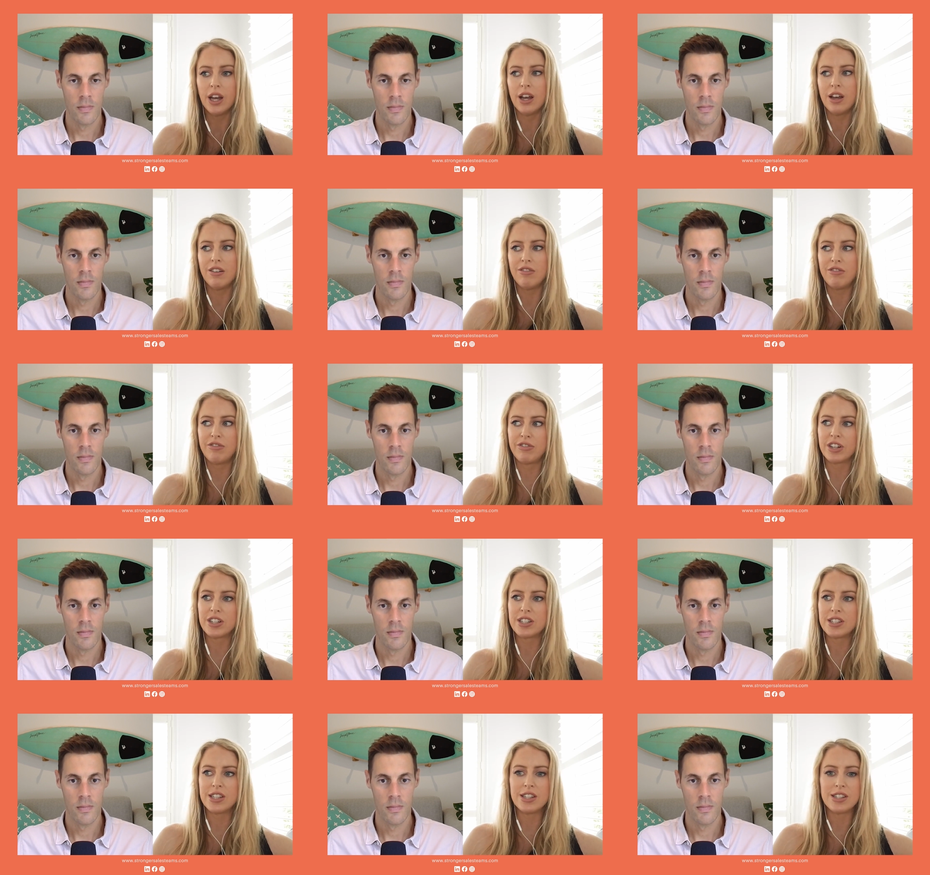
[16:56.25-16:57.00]

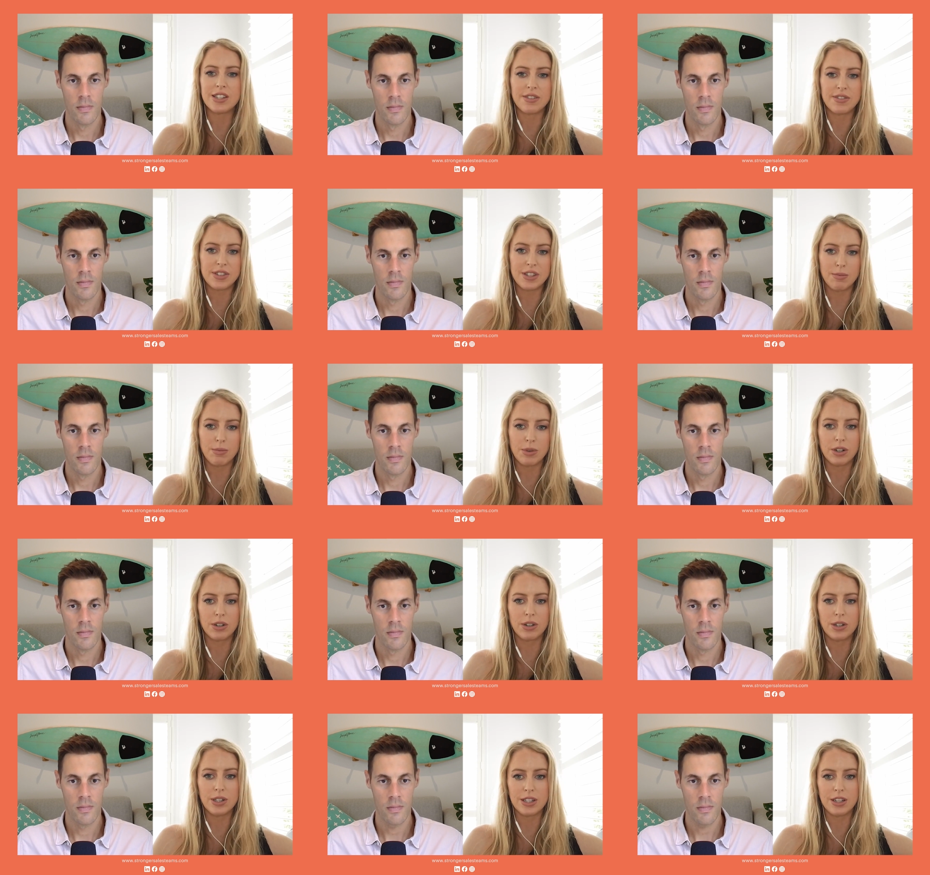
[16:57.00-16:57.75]
Speaker 1: Versus if someone
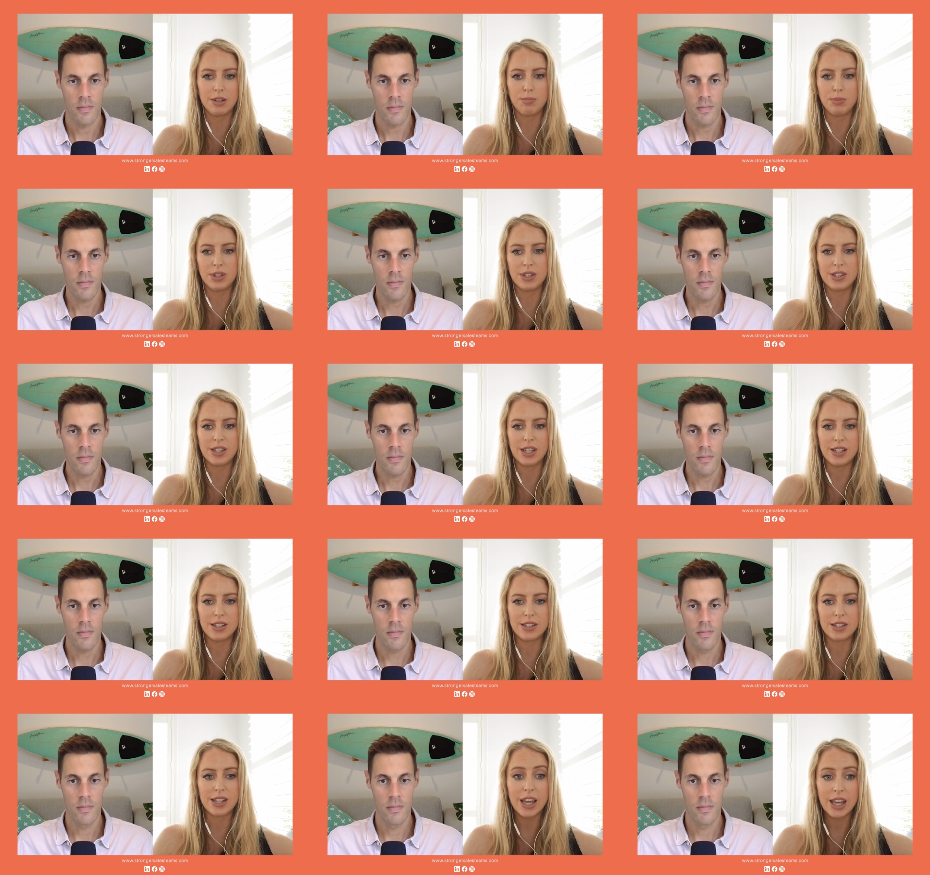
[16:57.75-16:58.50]
calls up and
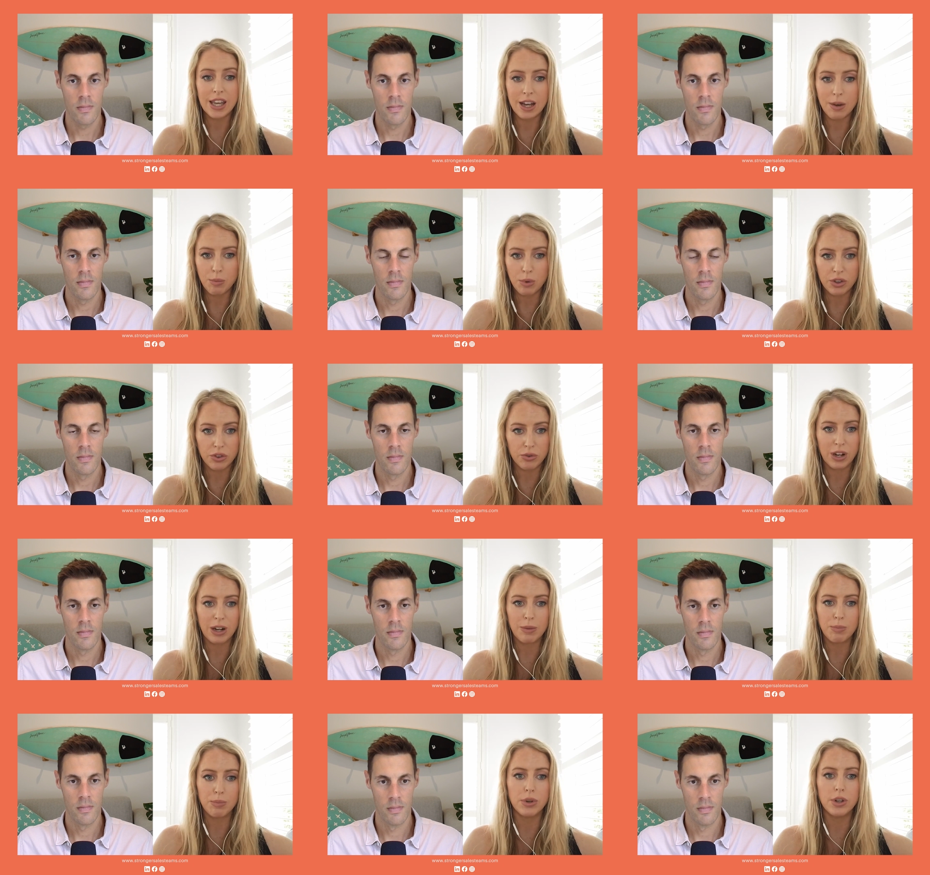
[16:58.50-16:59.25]
says, hey, I'm with
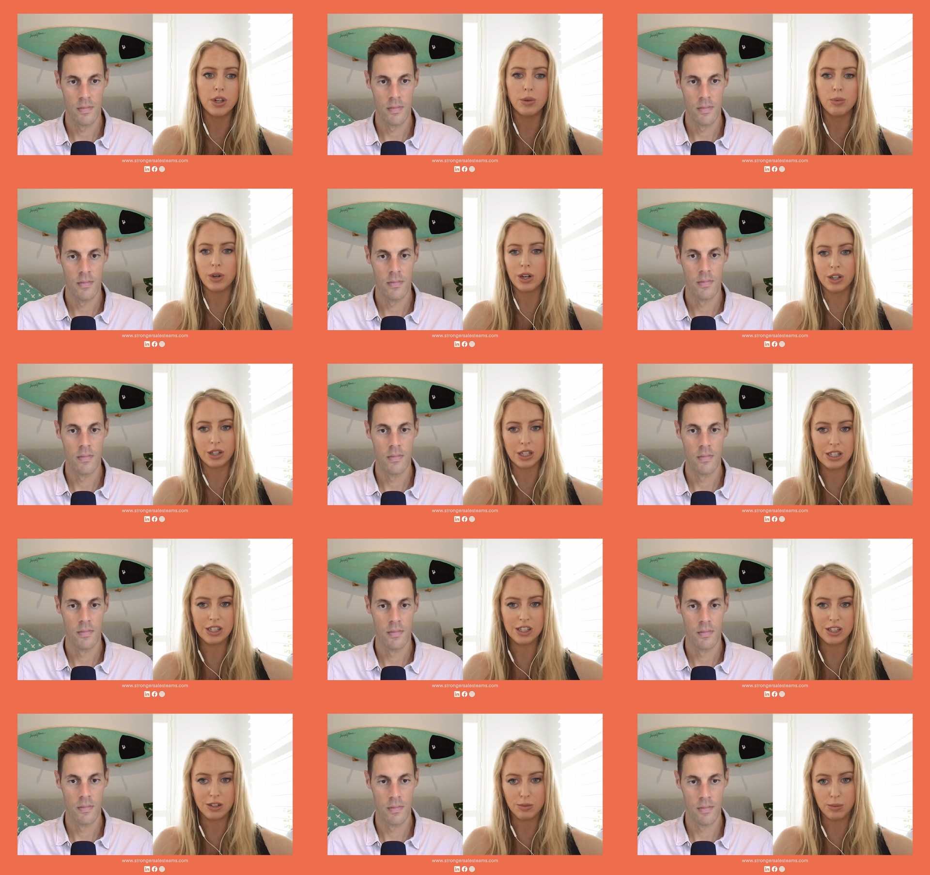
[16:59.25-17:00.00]
Red Bull. We're looking
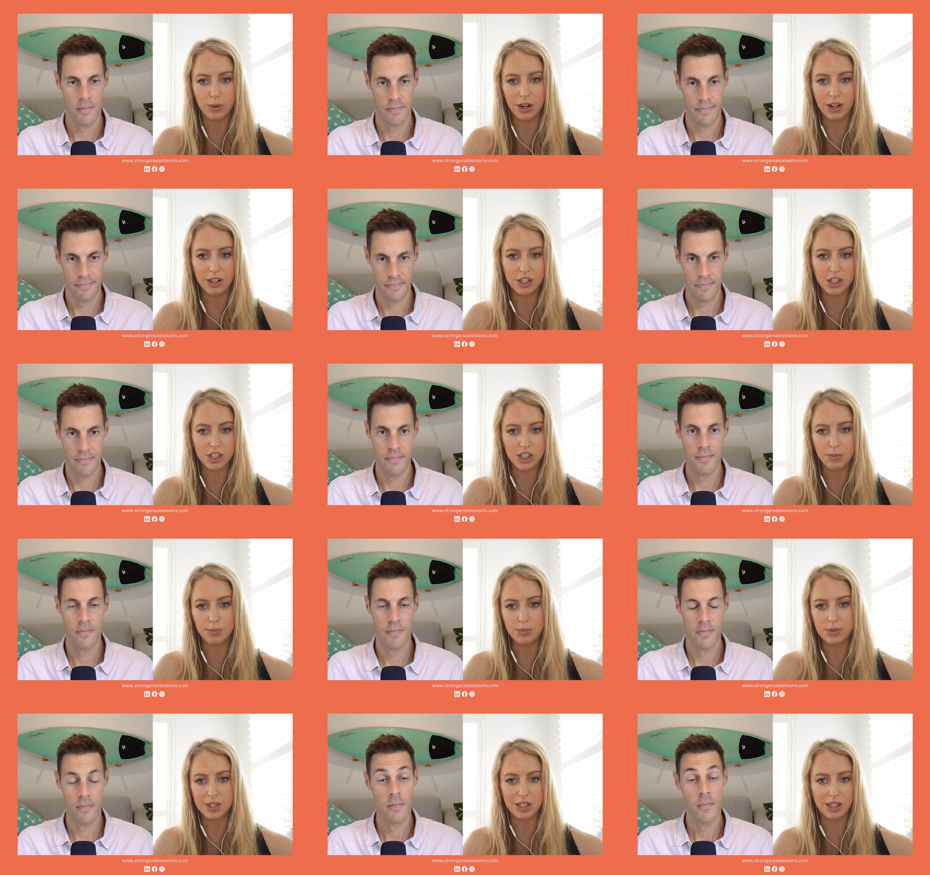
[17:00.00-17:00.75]
to do
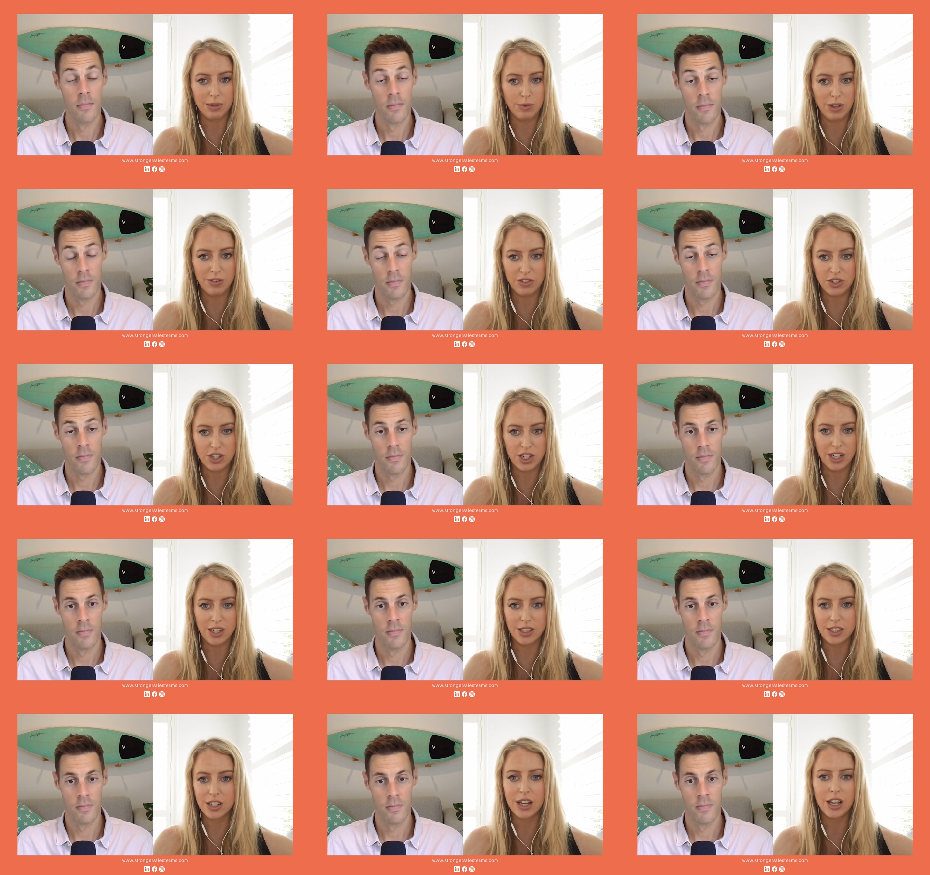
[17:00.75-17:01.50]
partnerships. Can we have a
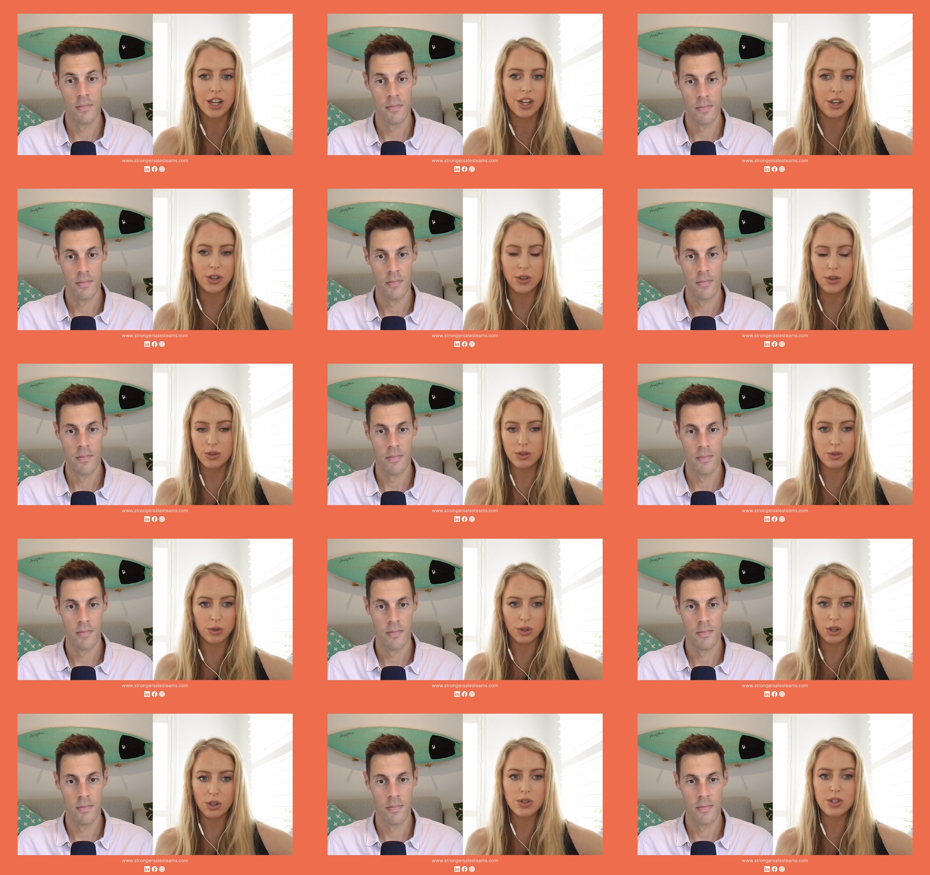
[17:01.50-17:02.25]
chat? Who,
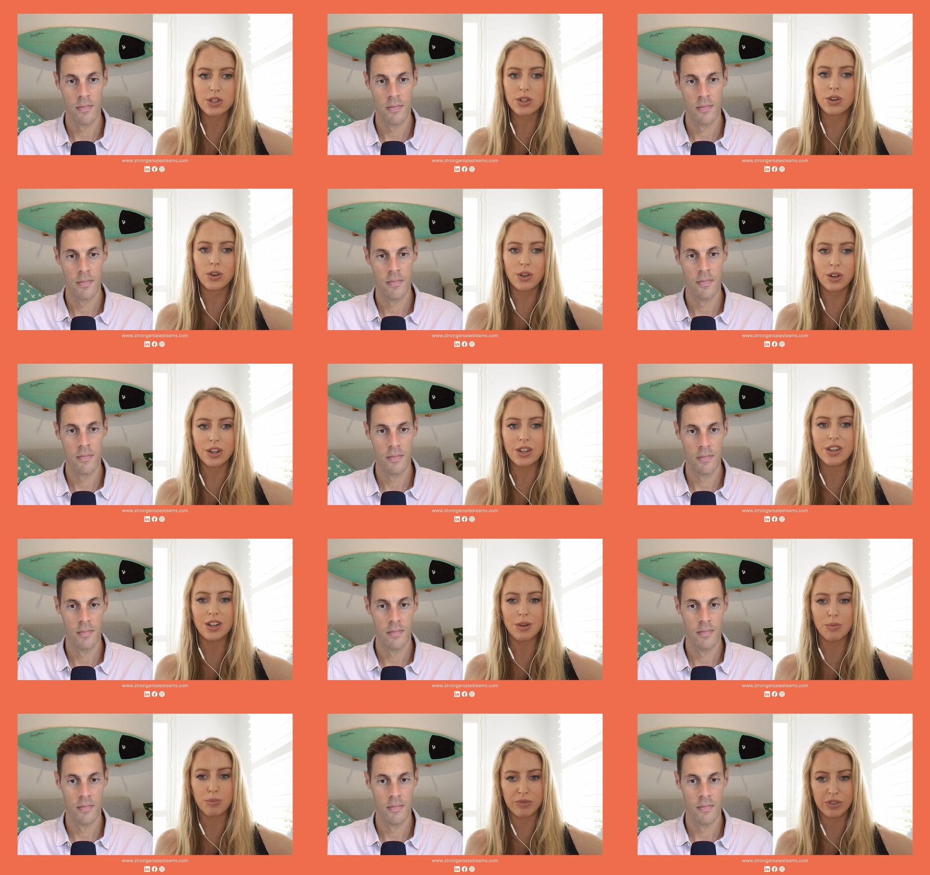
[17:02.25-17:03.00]
whose call are you going
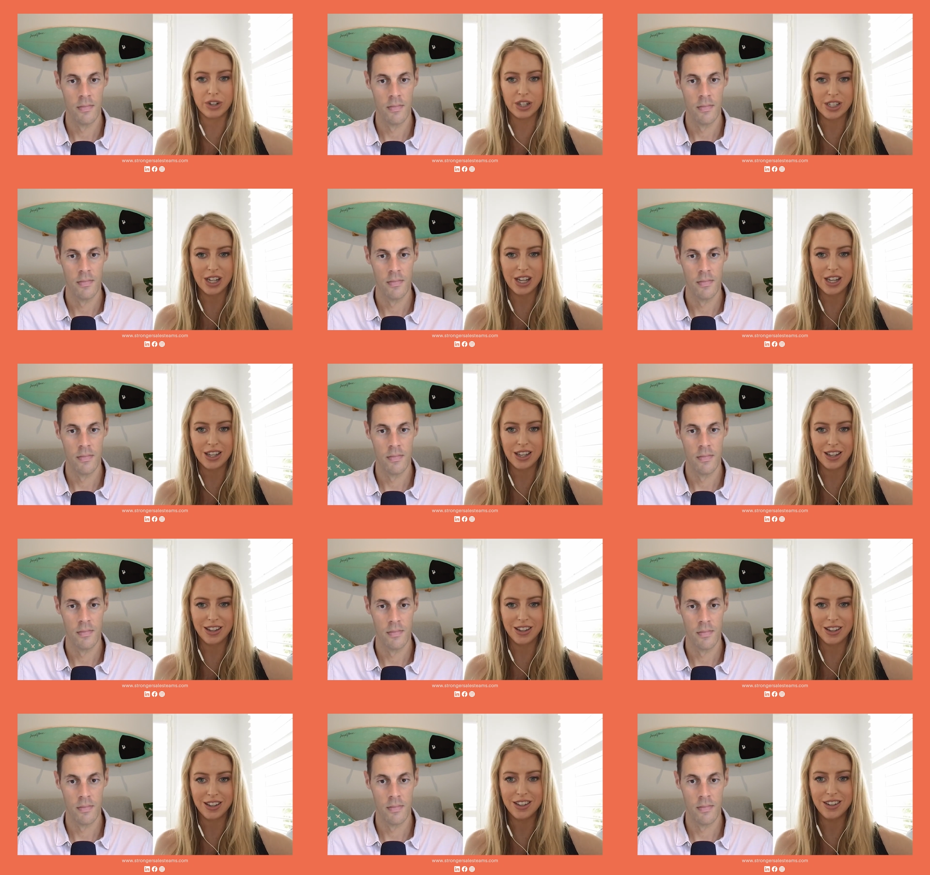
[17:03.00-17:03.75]
to prefer
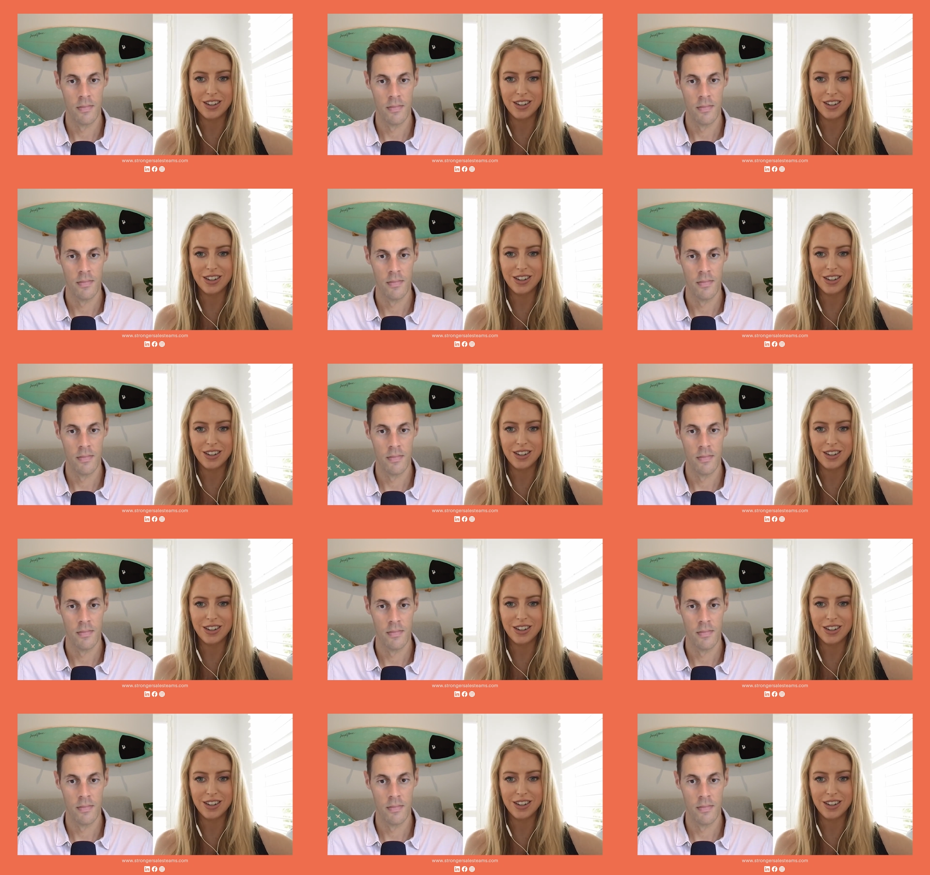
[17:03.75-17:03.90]
taking? You know what I